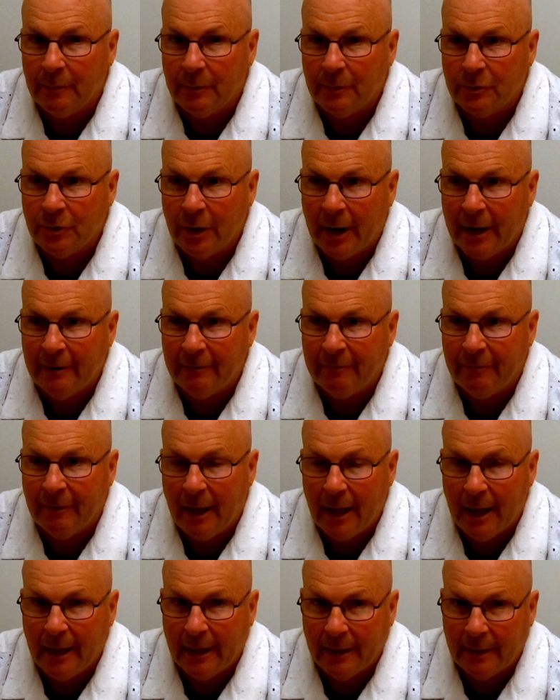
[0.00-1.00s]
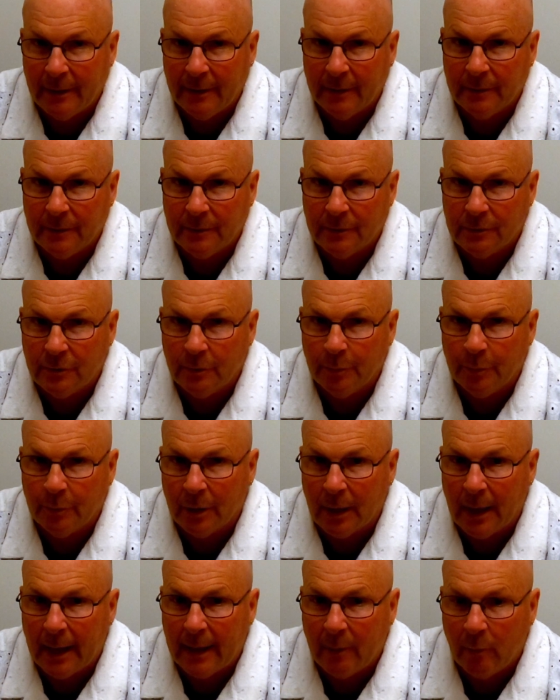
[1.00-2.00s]
trying to fly in super
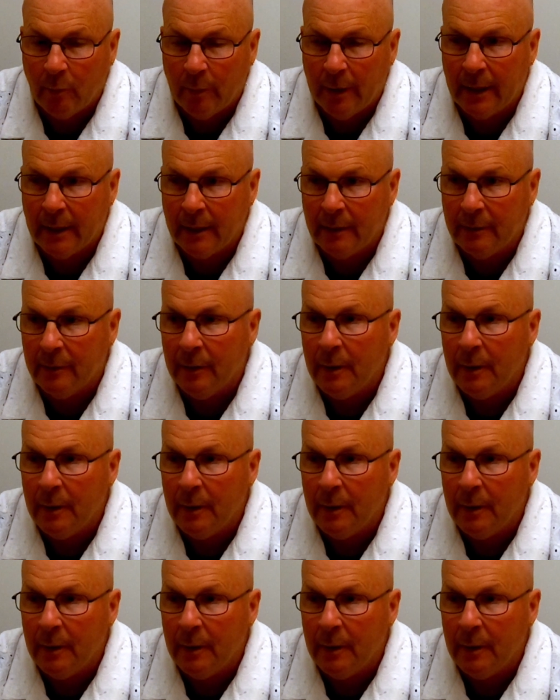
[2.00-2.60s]
light wind.